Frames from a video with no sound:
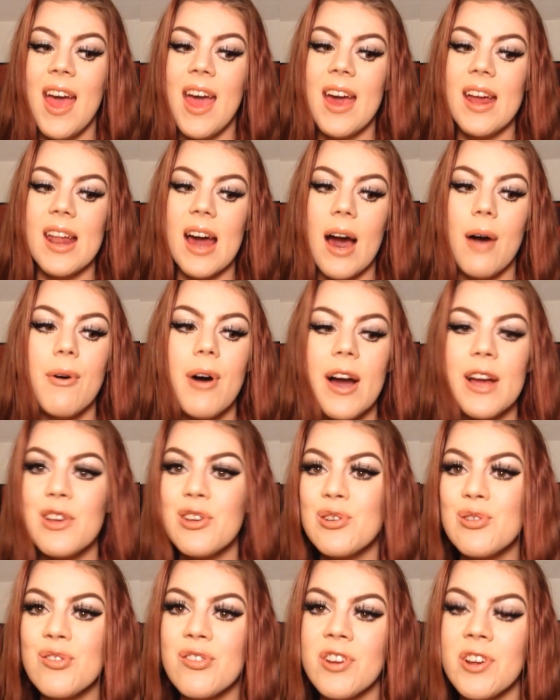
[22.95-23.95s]
and how I
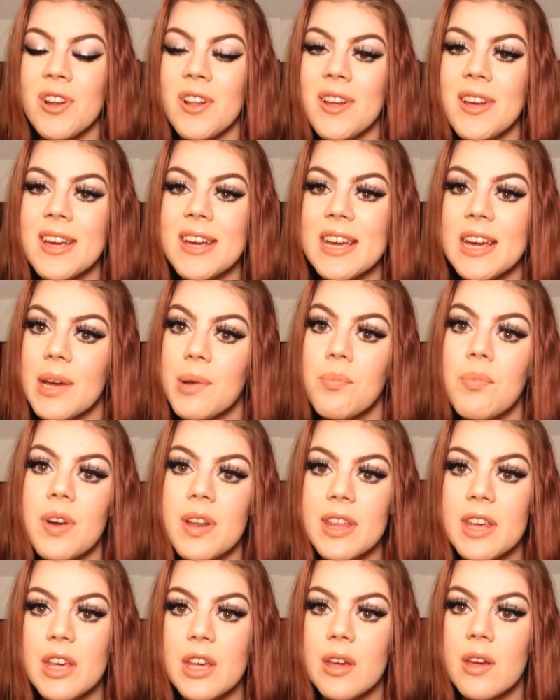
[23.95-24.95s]
usually get
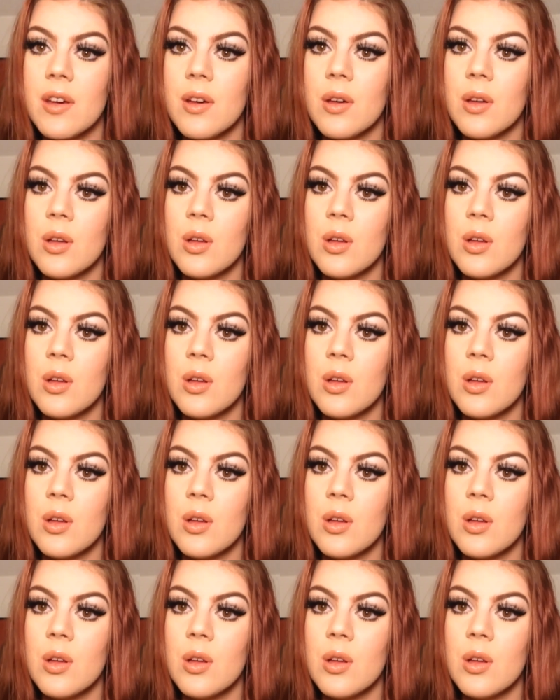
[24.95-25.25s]
ready